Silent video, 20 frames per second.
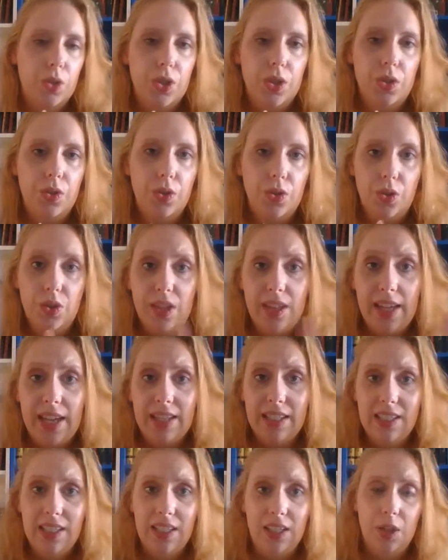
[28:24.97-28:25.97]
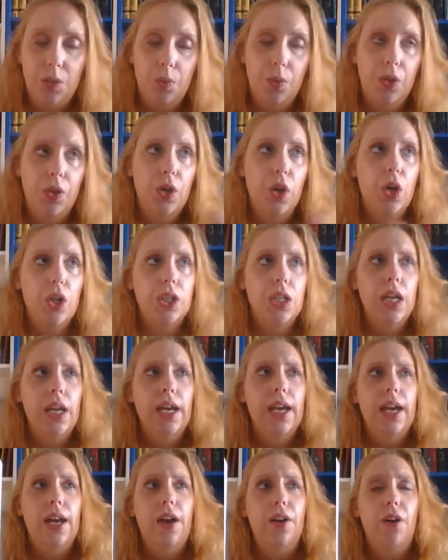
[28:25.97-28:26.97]
you should send in and what not,
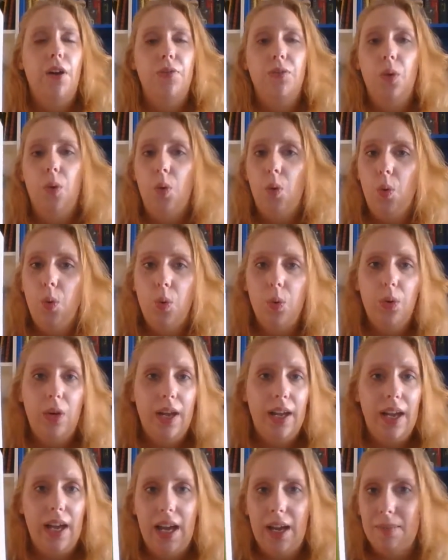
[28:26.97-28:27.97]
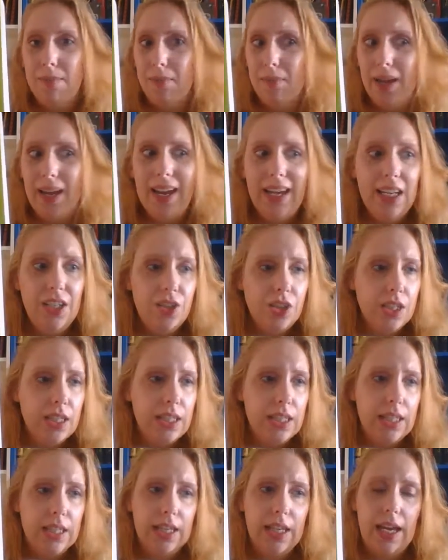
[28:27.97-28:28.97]
of all
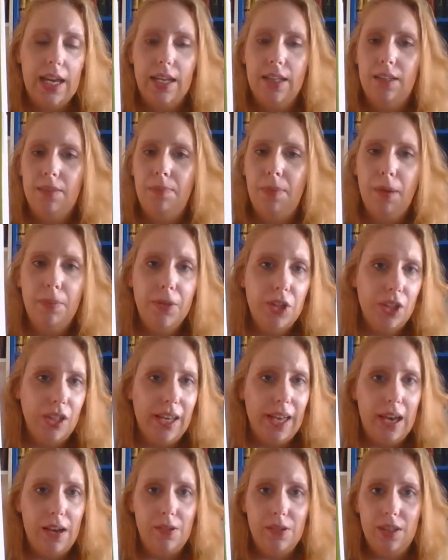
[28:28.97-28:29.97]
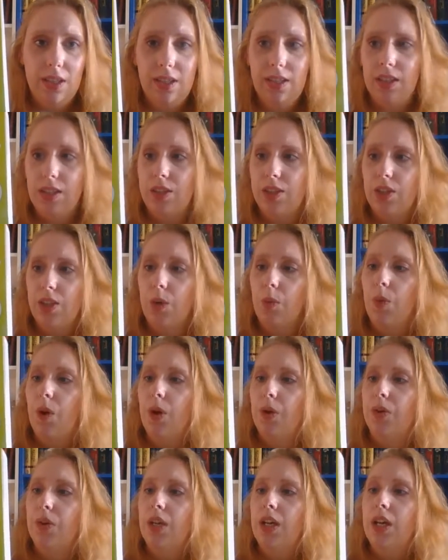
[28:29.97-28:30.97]
agents and publishing houses and so
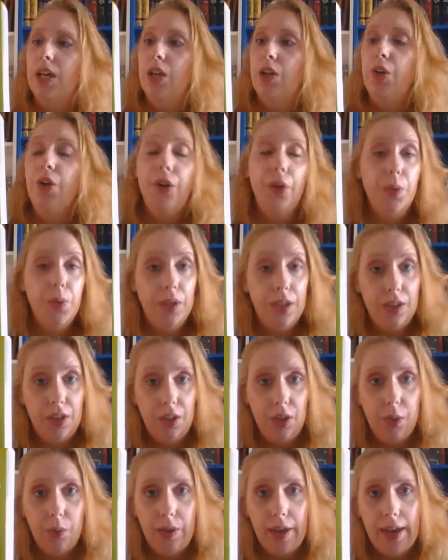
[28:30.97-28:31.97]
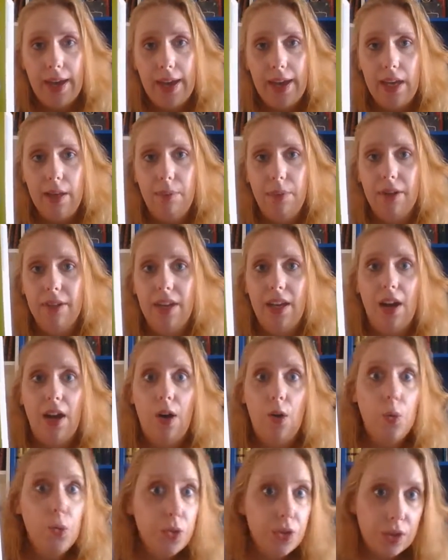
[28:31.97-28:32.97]
on, not only in the UK but
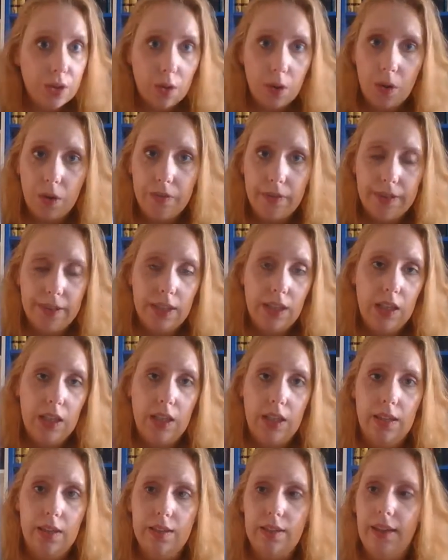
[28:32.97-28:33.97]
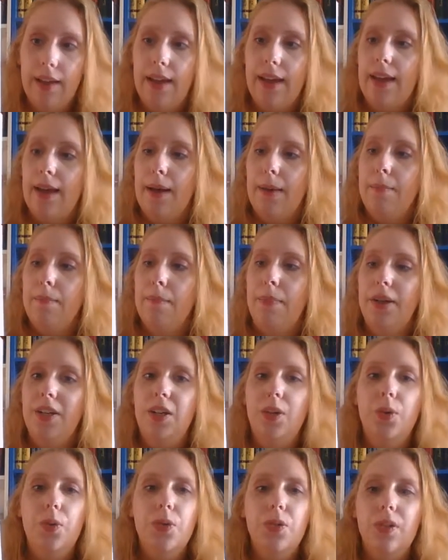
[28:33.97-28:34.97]
also overseas, but
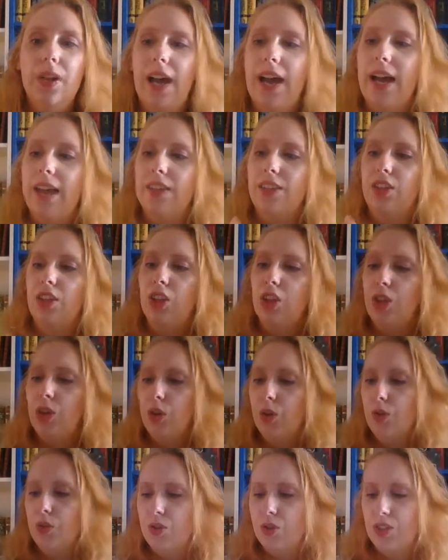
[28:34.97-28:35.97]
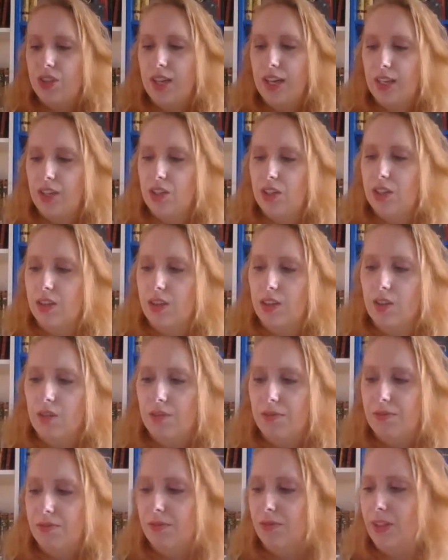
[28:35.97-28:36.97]
it also has huge sections of
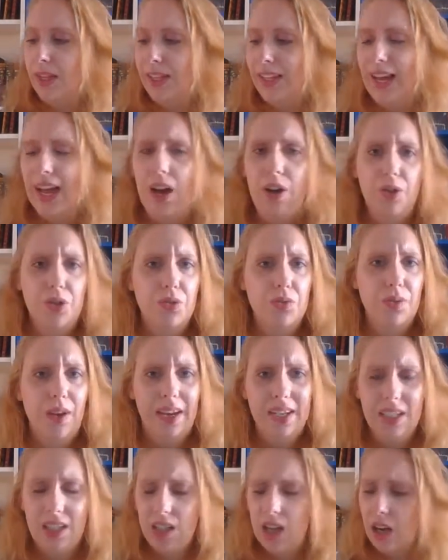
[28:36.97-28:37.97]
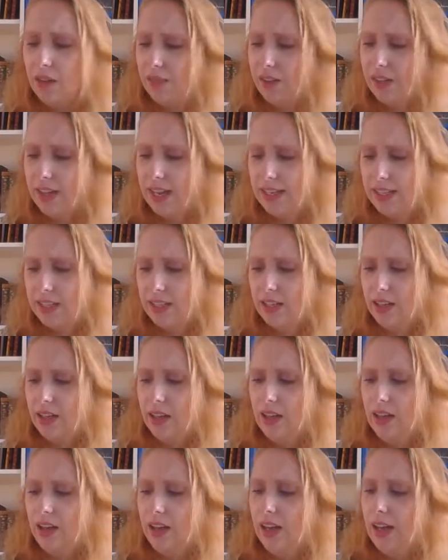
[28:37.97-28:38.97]
like how to write a cover
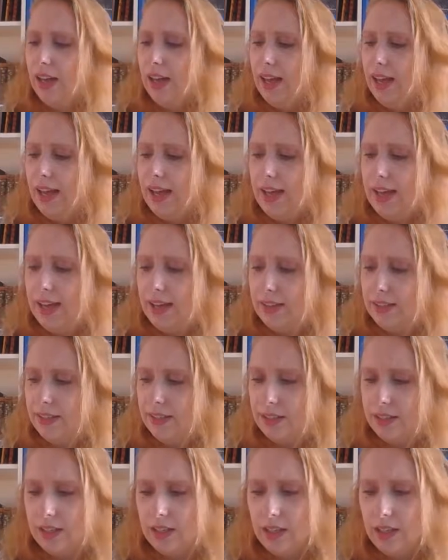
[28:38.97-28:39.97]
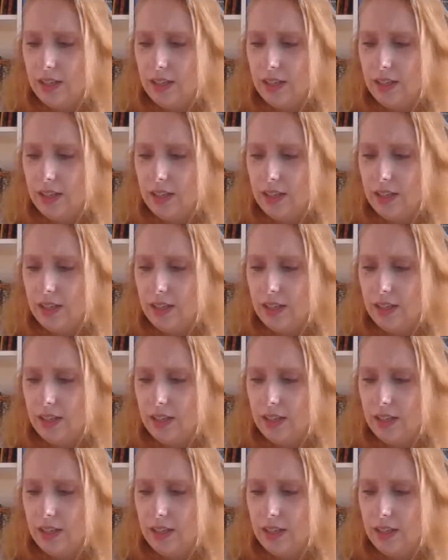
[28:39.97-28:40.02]
letter and